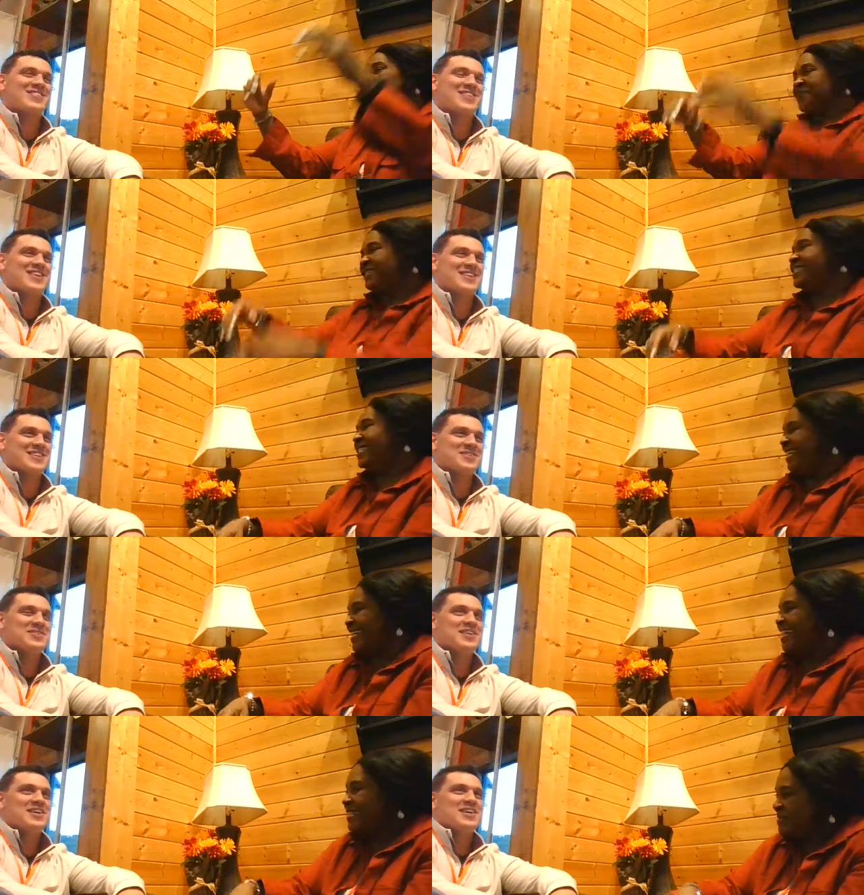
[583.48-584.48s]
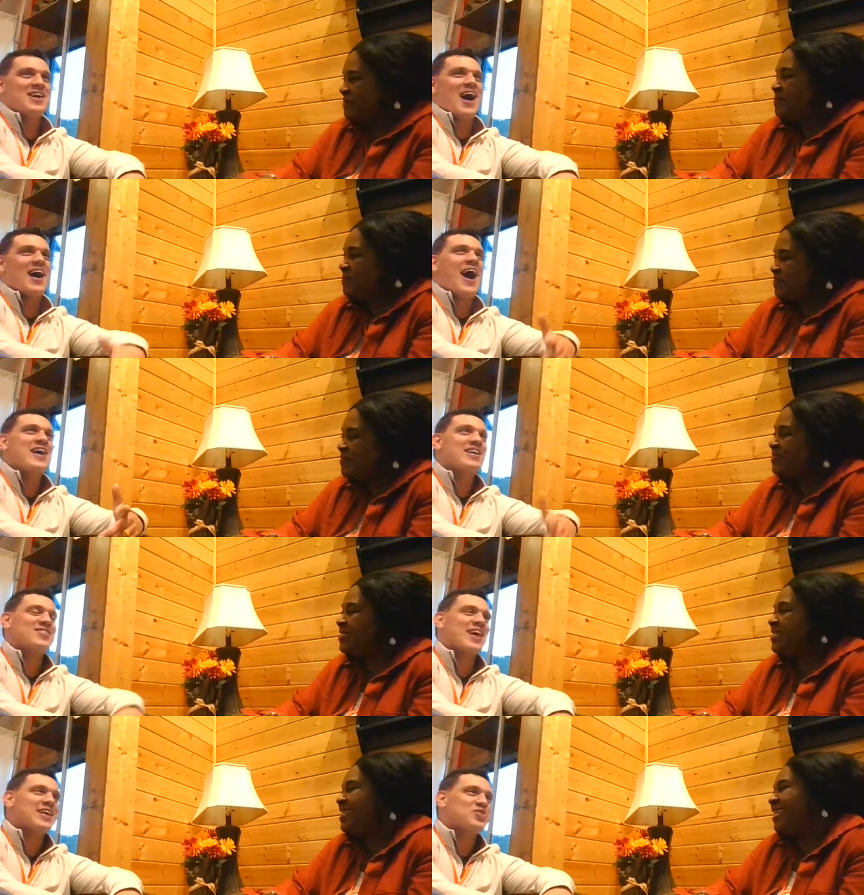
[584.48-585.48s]
Speaker 1: distinction. Yeah. I, I, guess
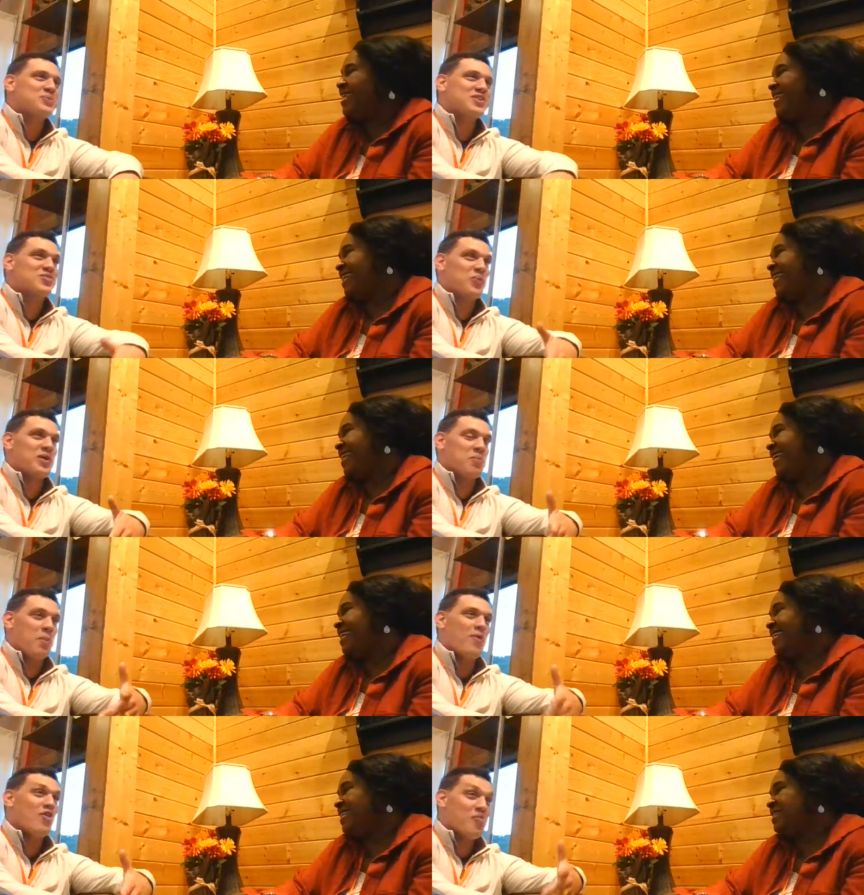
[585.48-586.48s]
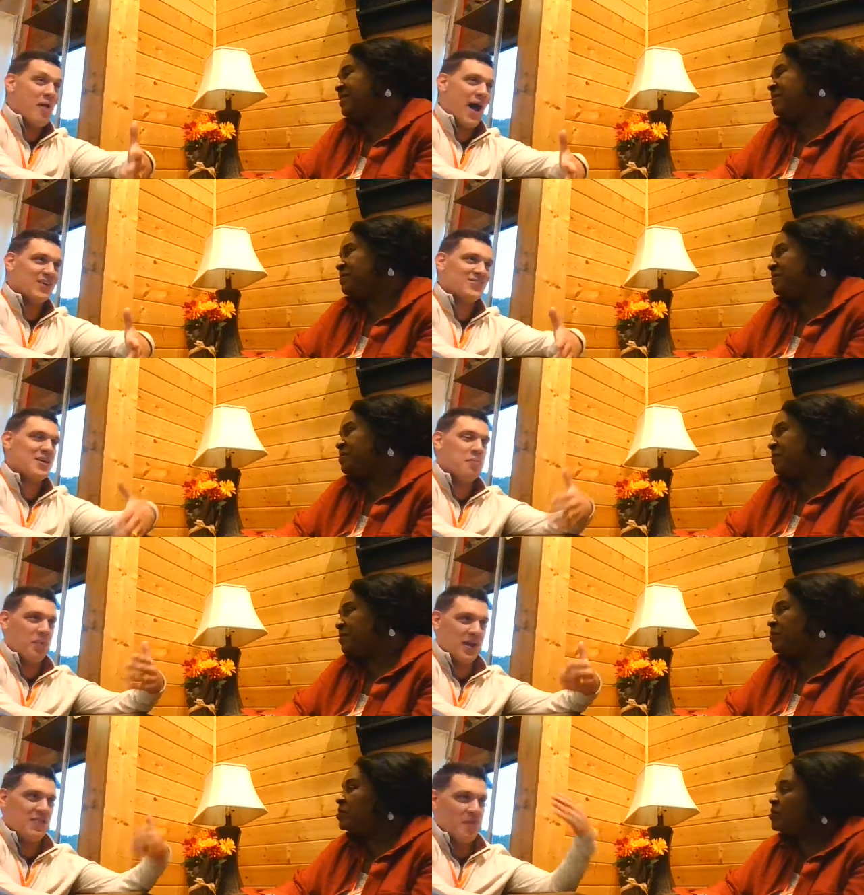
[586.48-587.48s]
I guess we just we move past it,
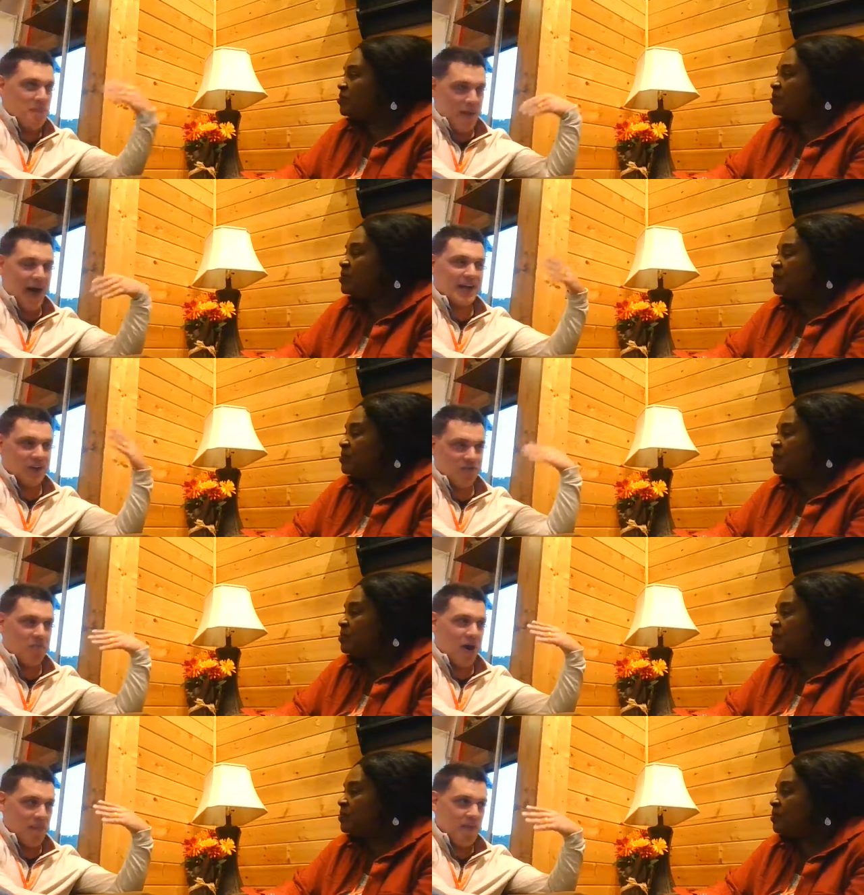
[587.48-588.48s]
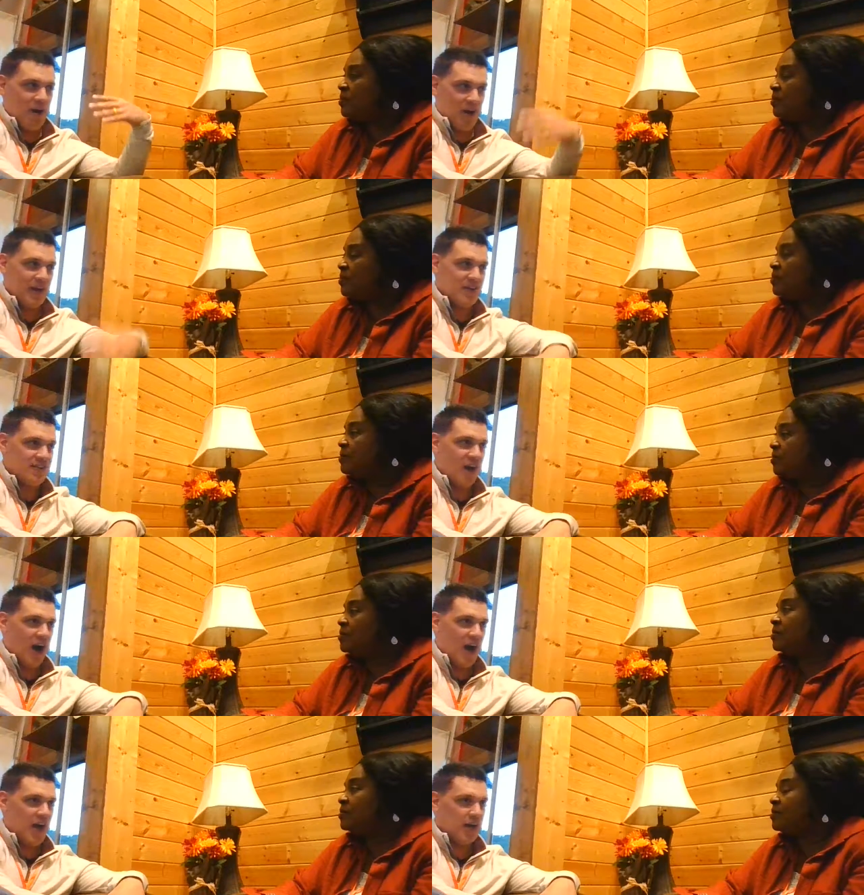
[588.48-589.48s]
but in the back of my mind, mm
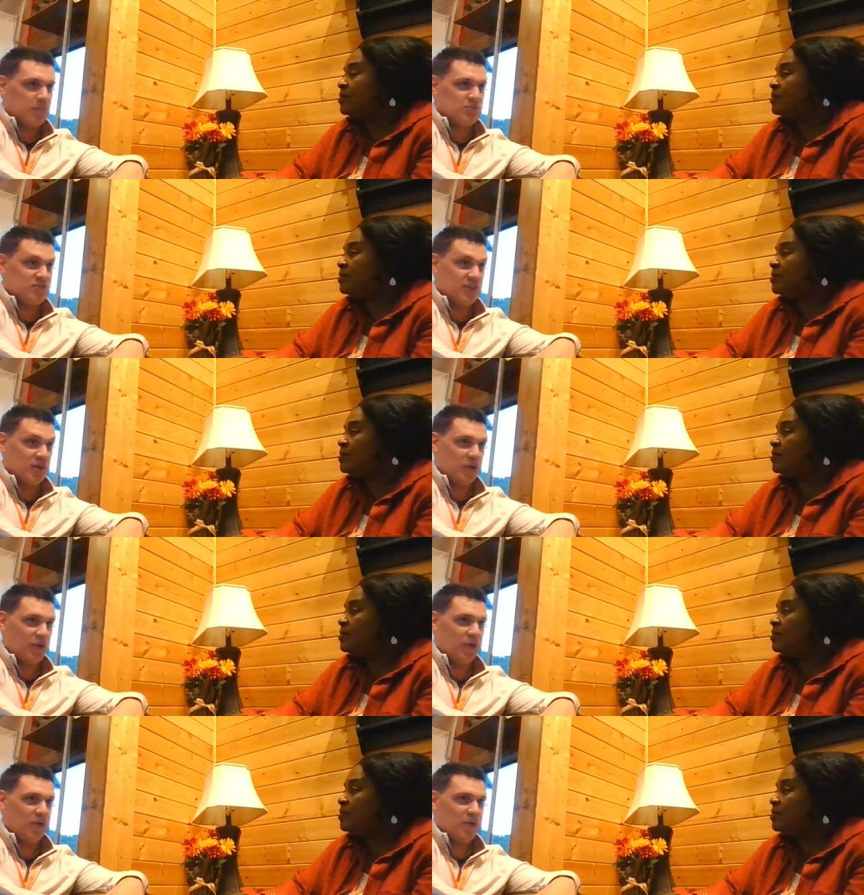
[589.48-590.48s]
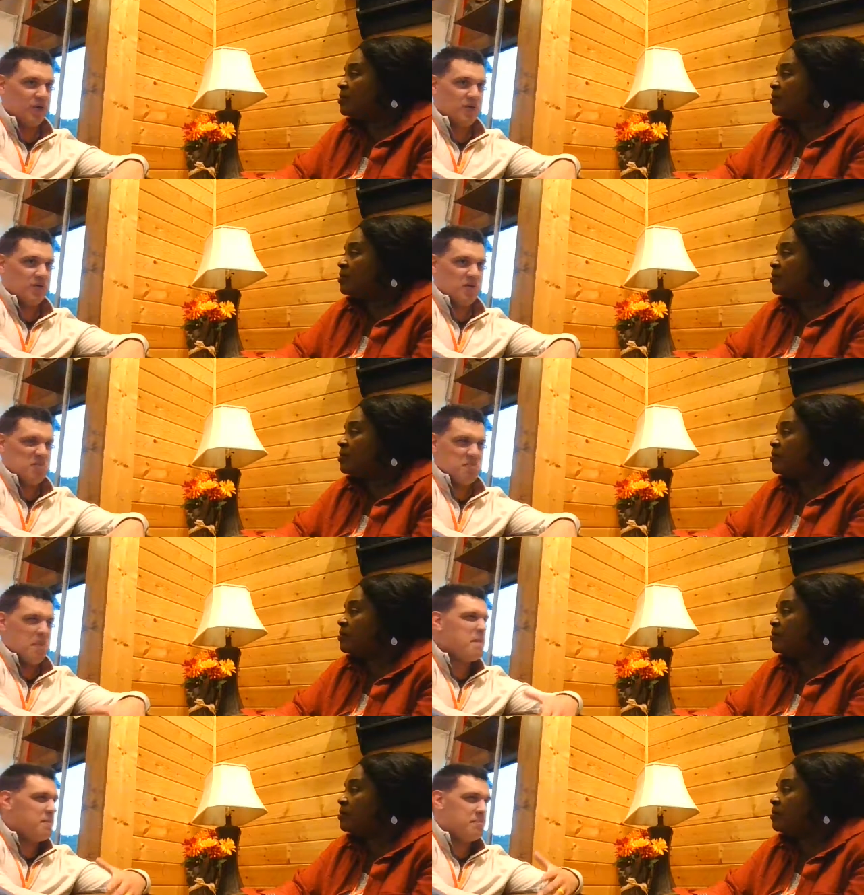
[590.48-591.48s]
I am still
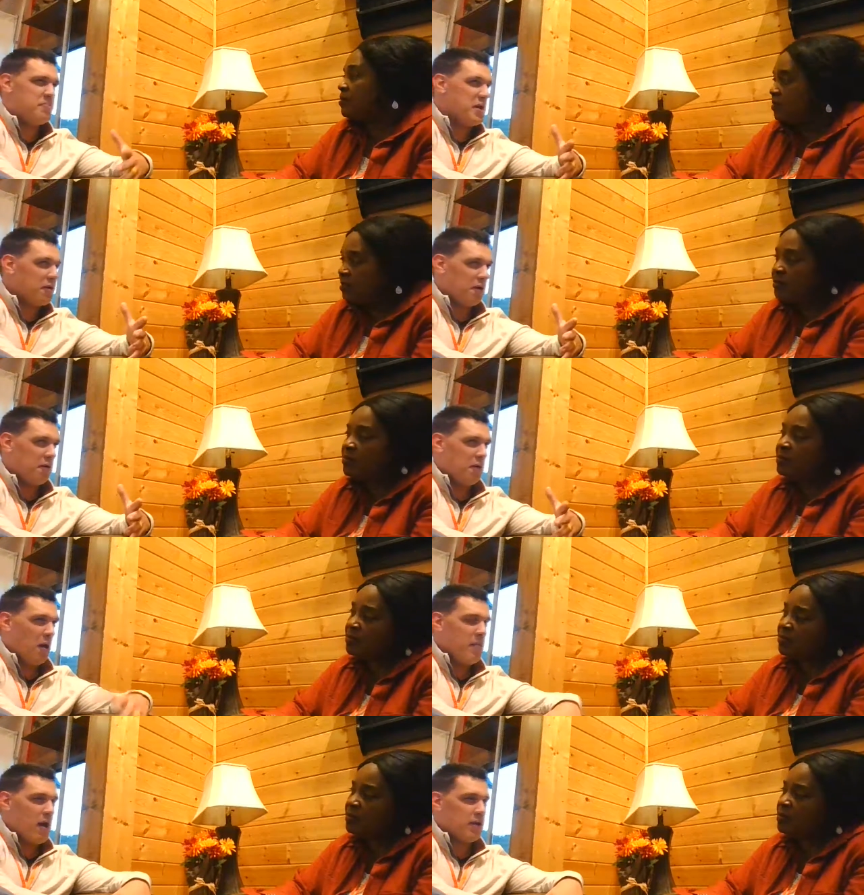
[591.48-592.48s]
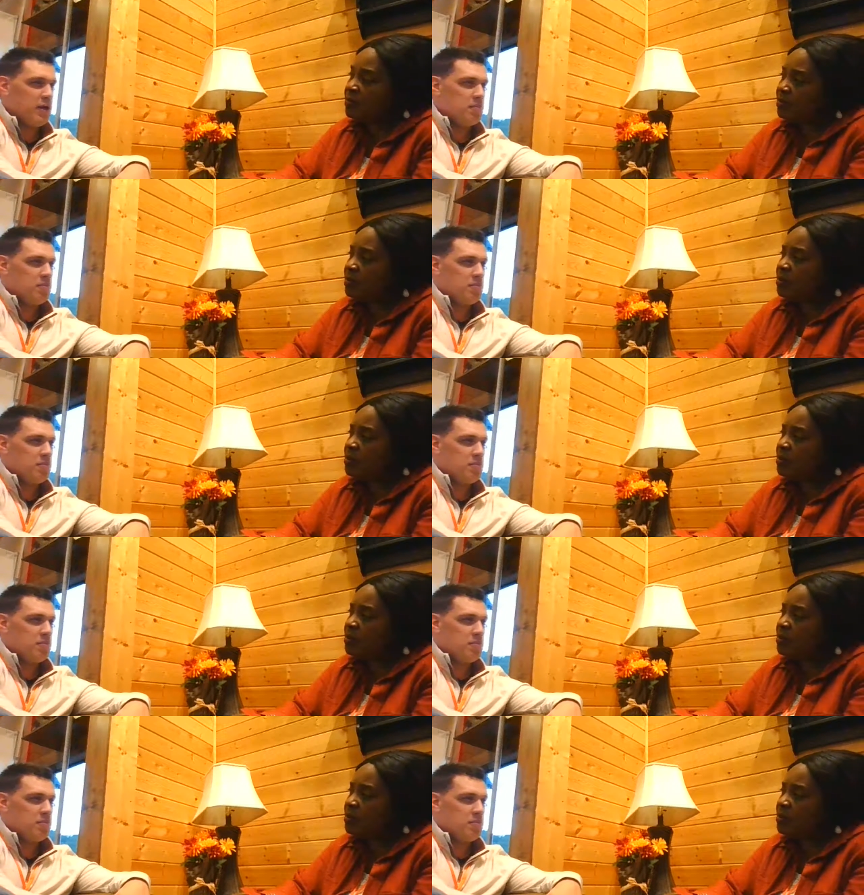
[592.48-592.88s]
bitter about it,